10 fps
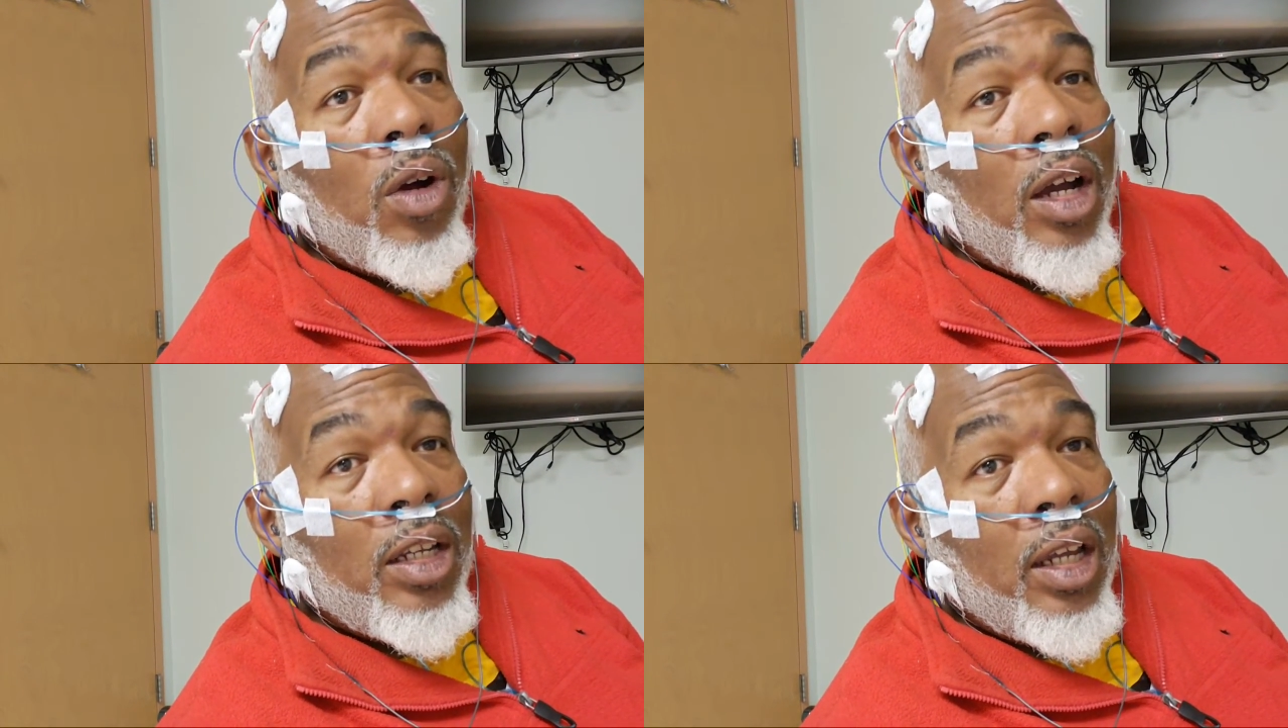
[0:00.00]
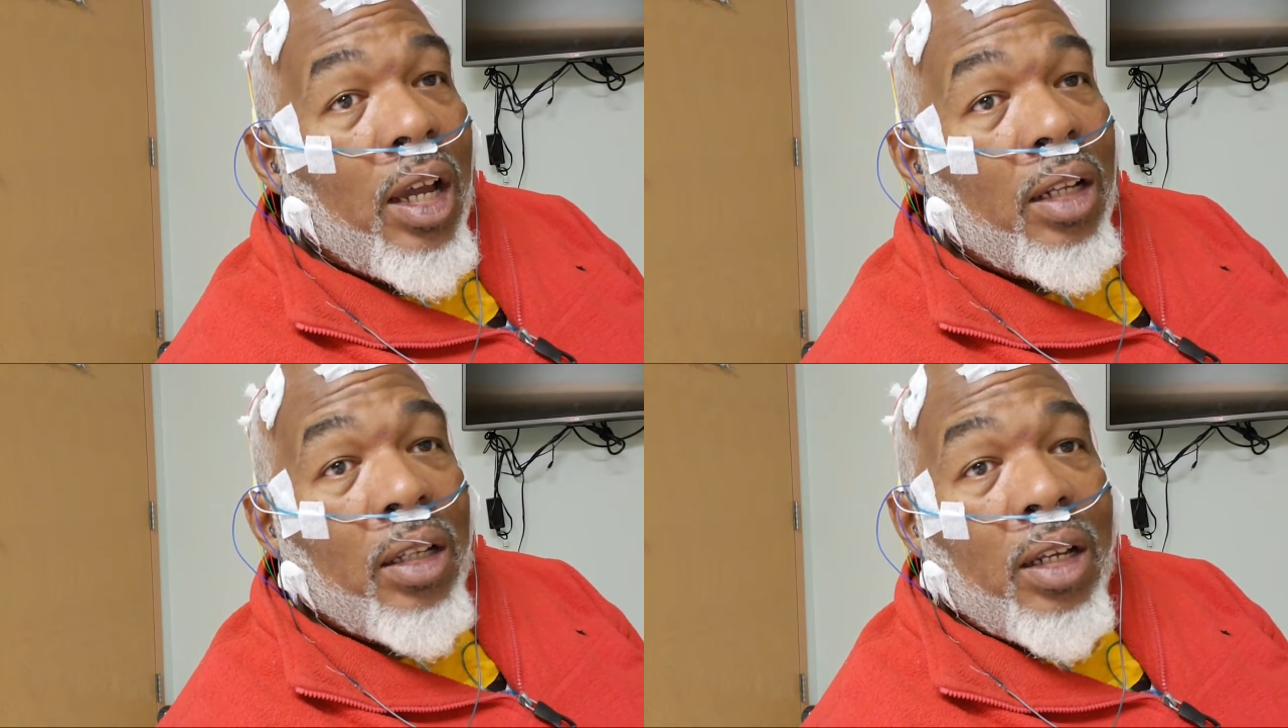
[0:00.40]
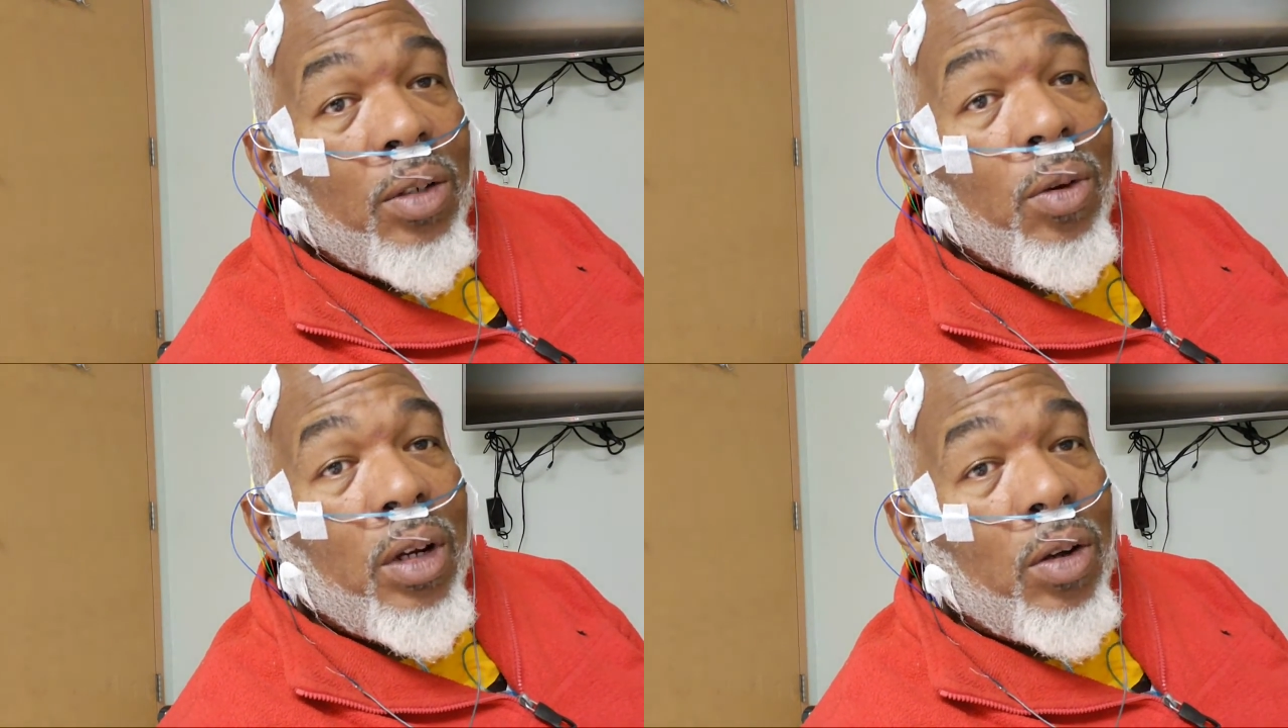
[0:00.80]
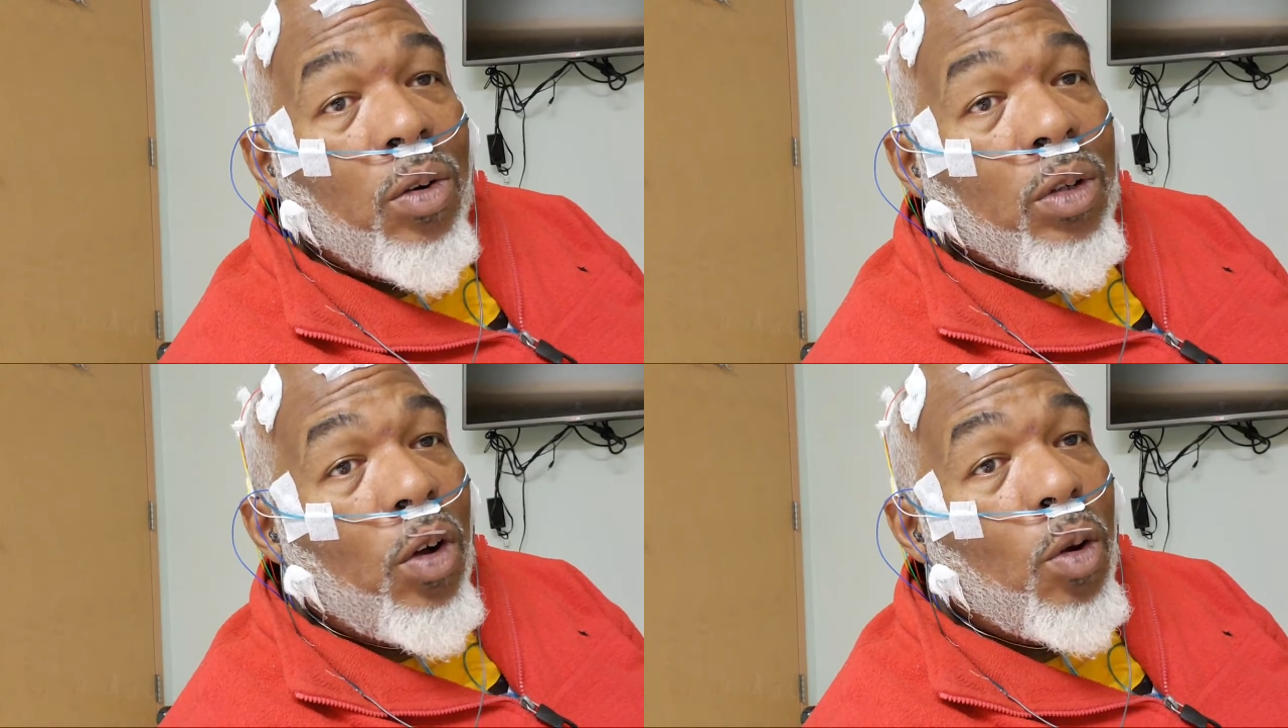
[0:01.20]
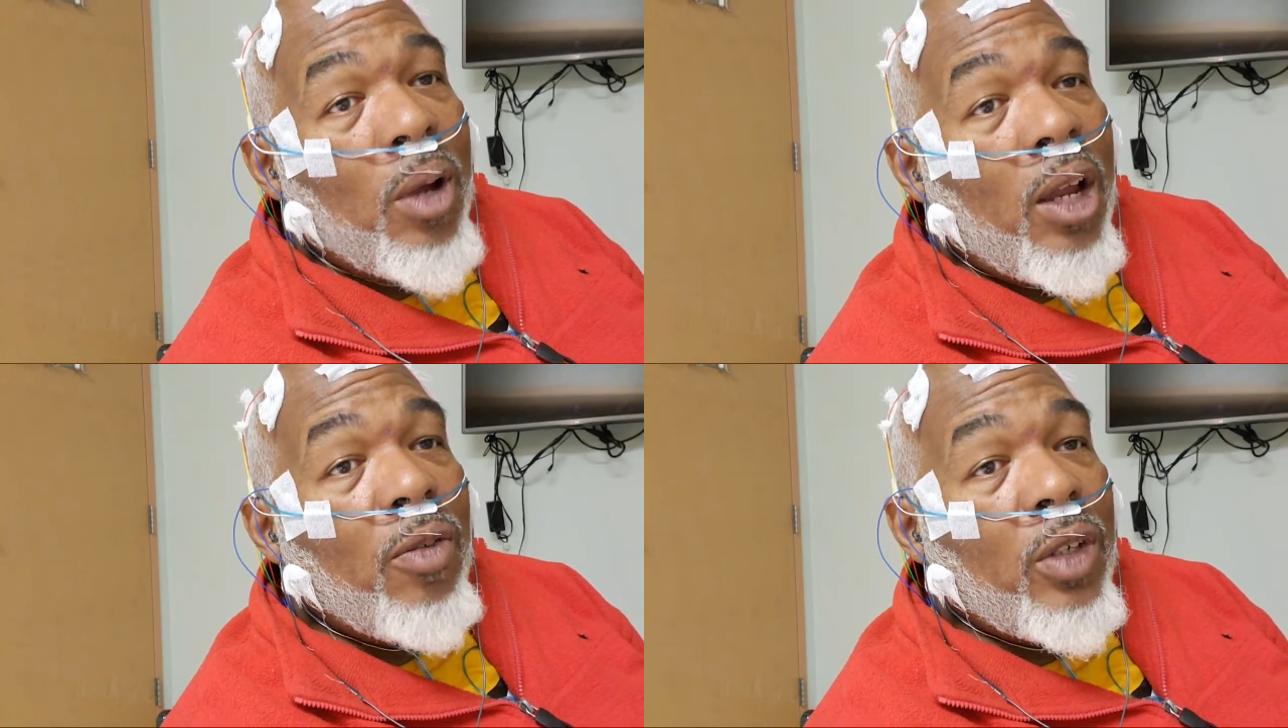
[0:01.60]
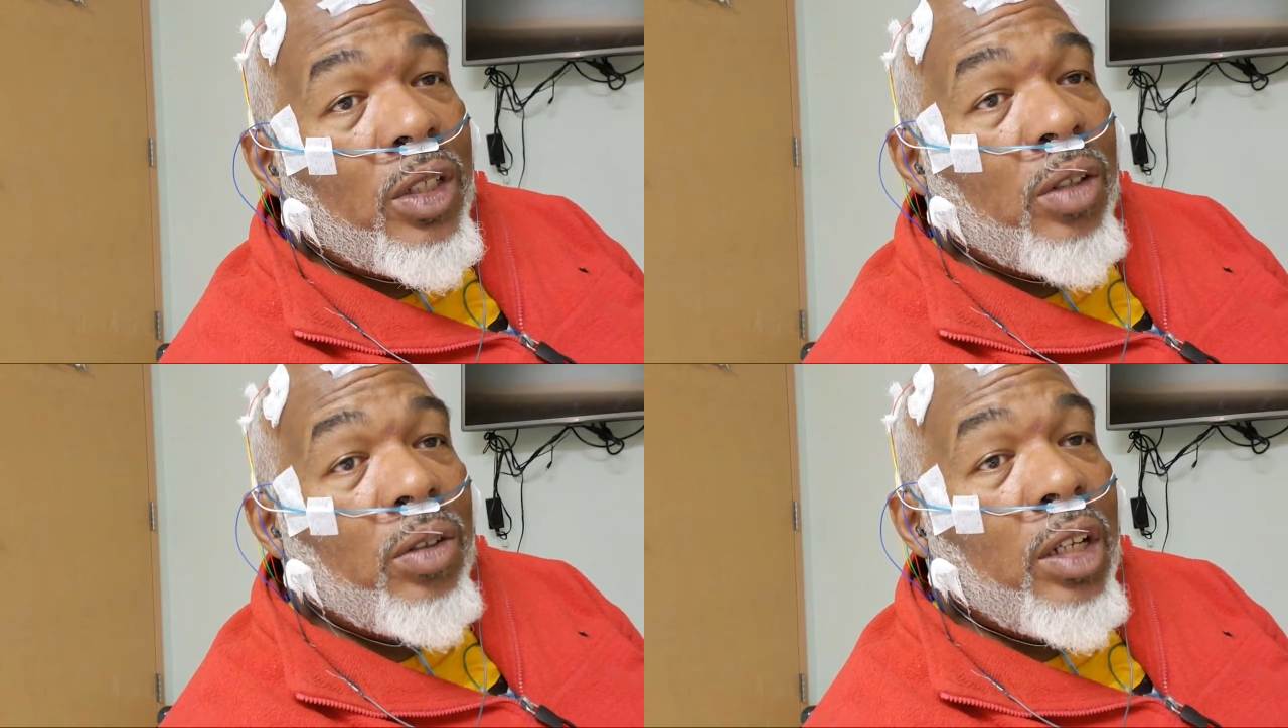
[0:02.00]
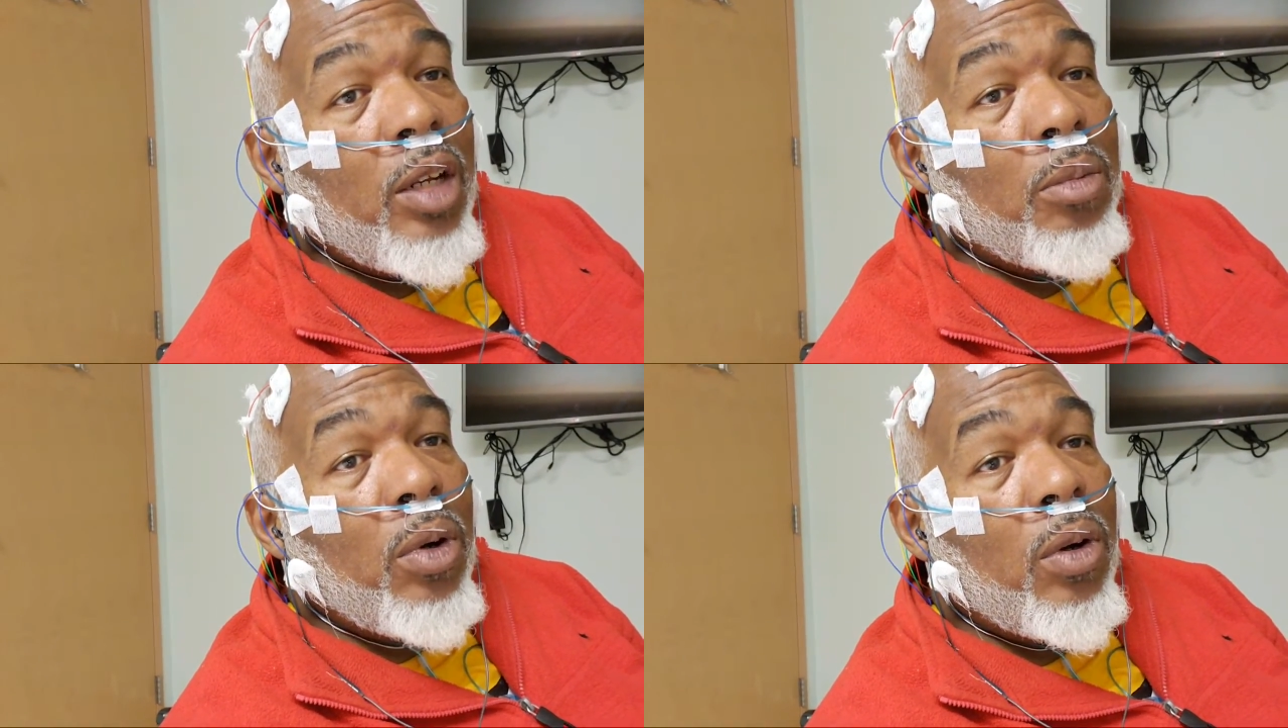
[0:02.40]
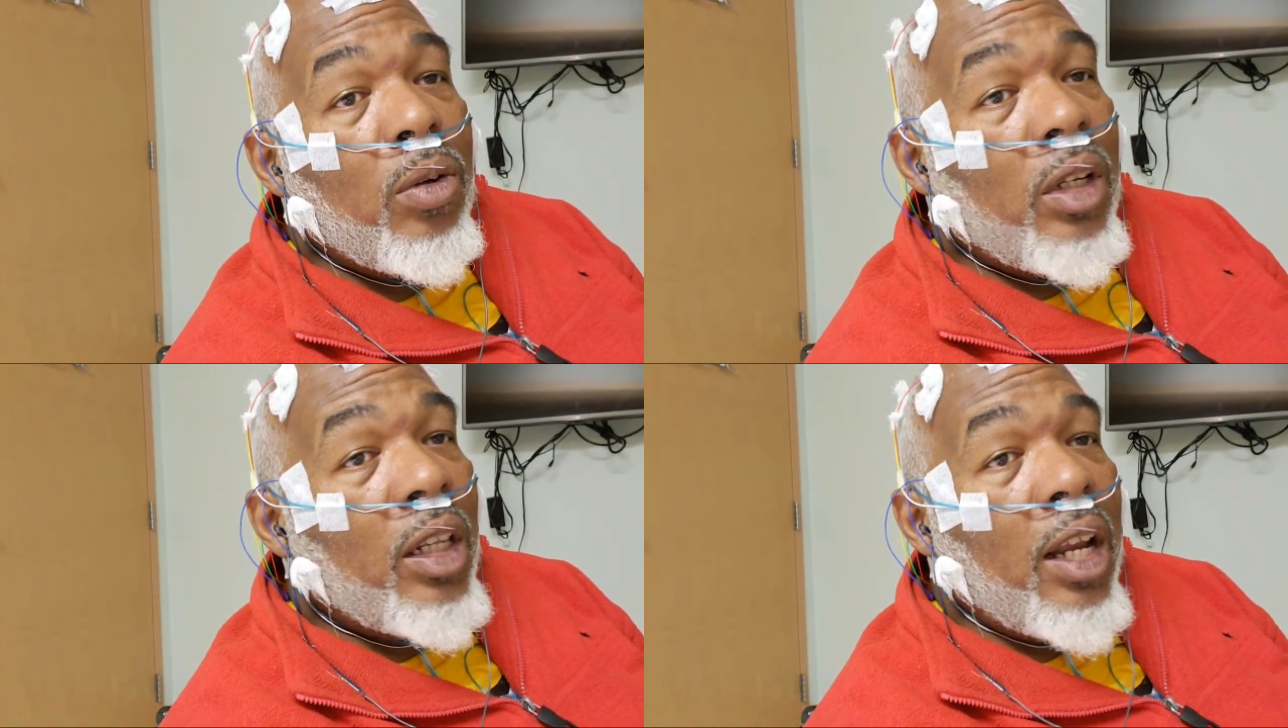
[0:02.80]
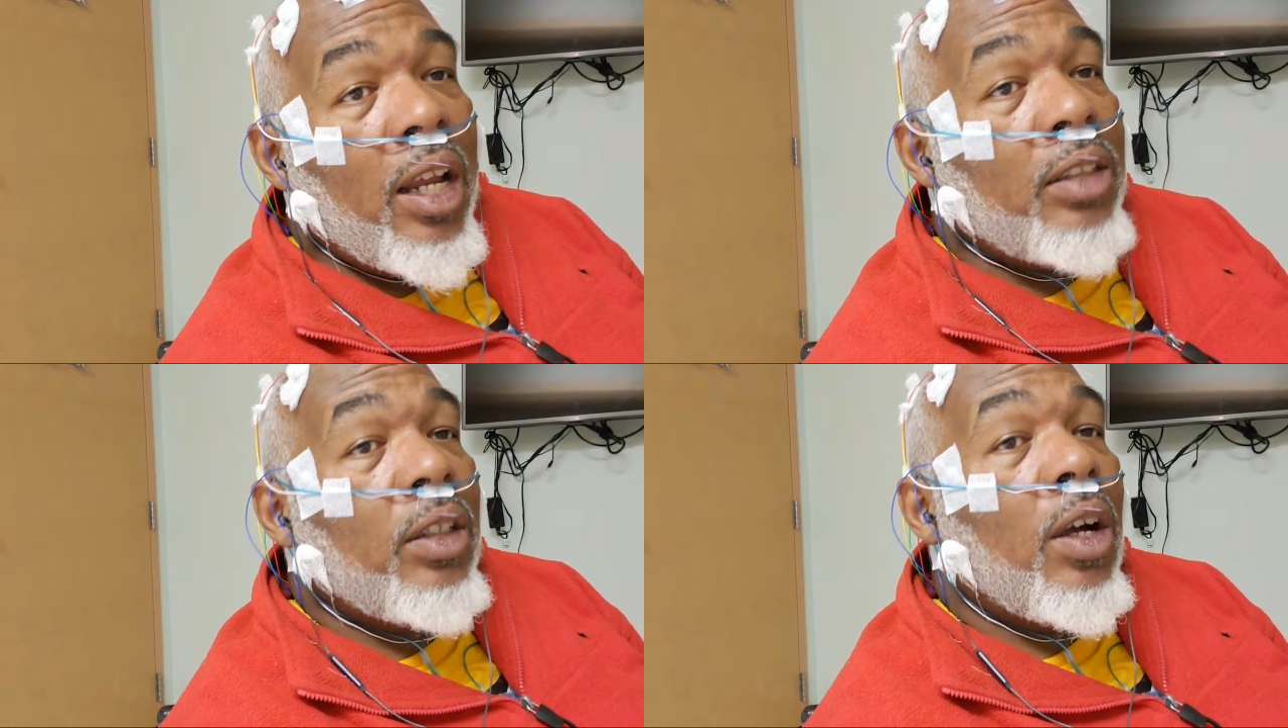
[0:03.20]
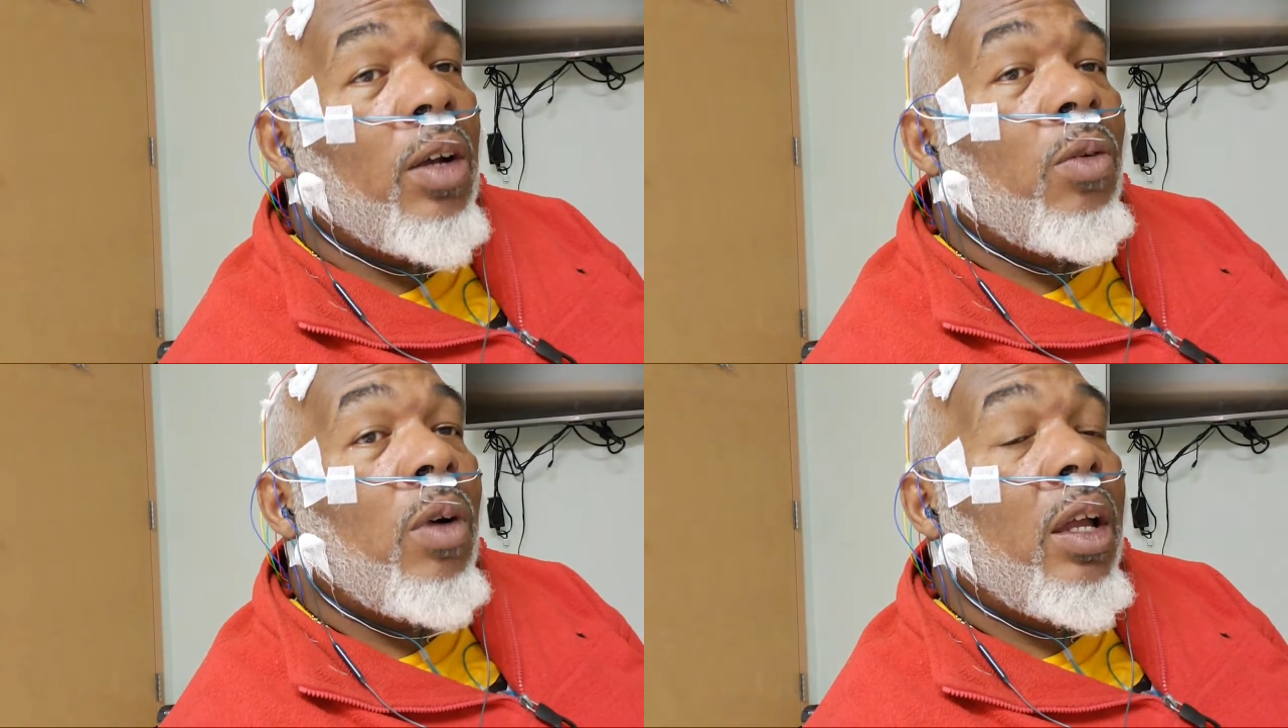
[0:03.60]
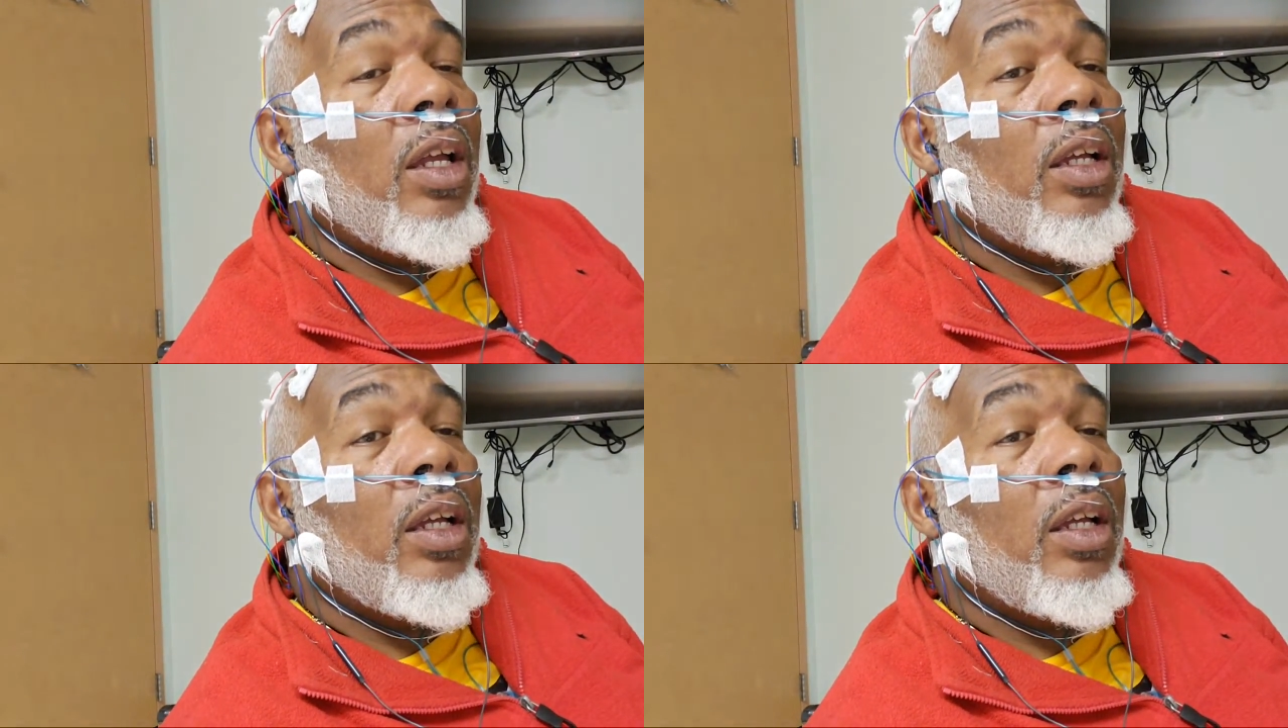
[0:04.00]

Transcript: uh, yeah, they do it in Oklahoma every single day, bro. That hasn't gone away.